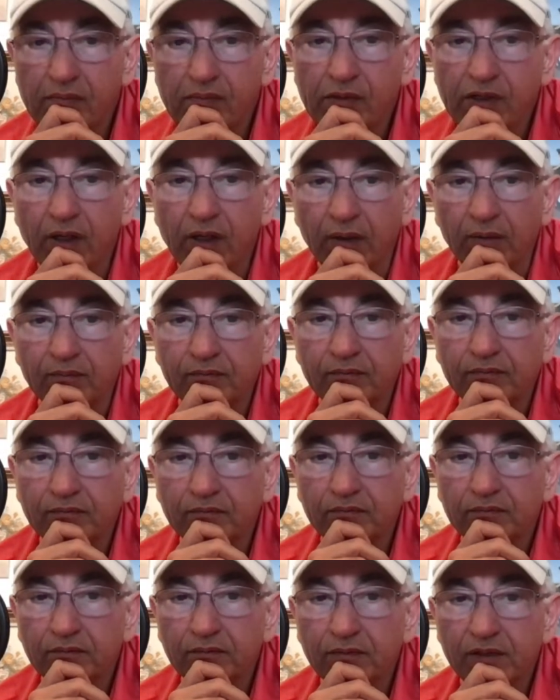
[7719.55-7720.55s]
Yeah,
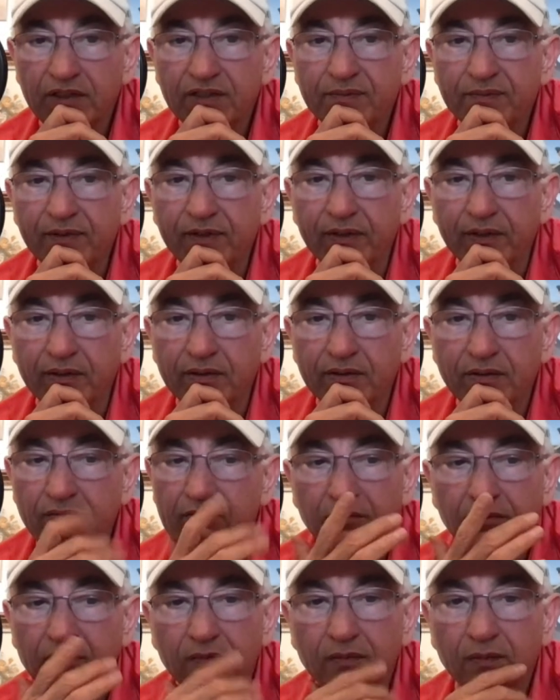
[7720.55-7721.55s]
experience.
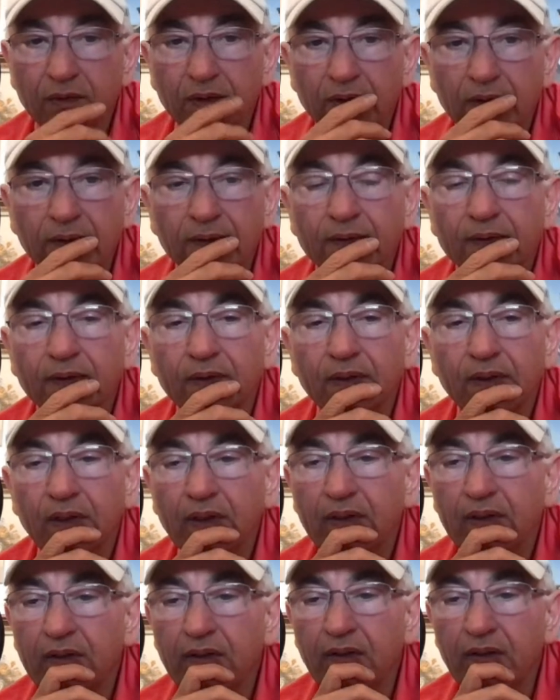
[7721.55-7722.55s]

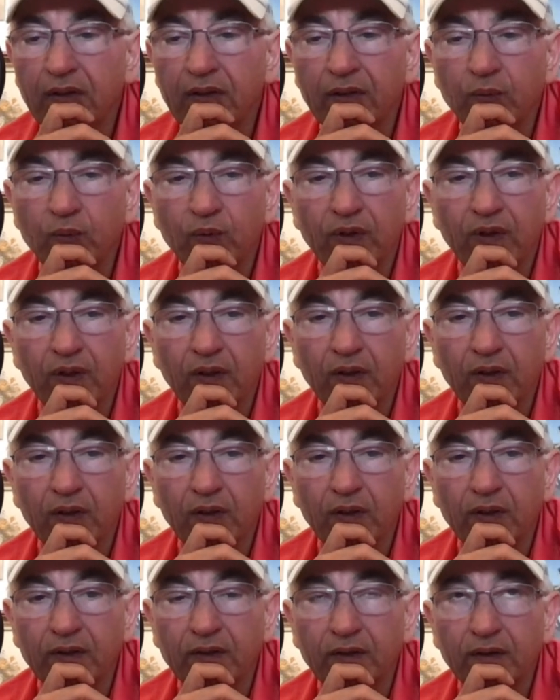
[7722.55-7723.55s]
I didn't learn what I
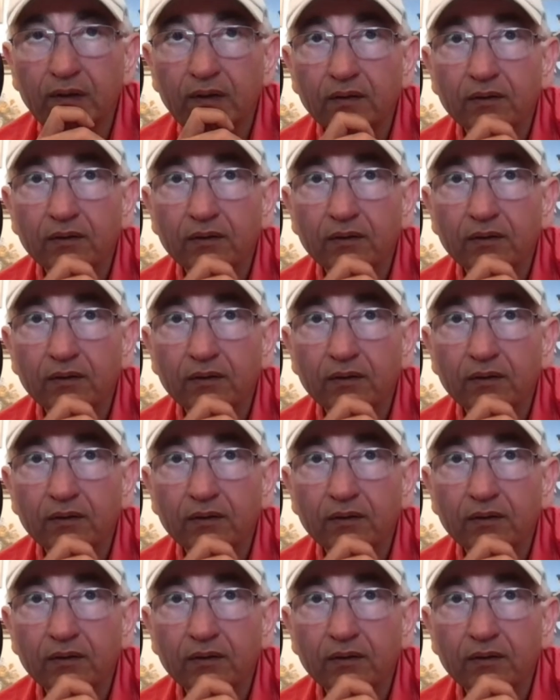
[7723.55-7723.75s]
learned.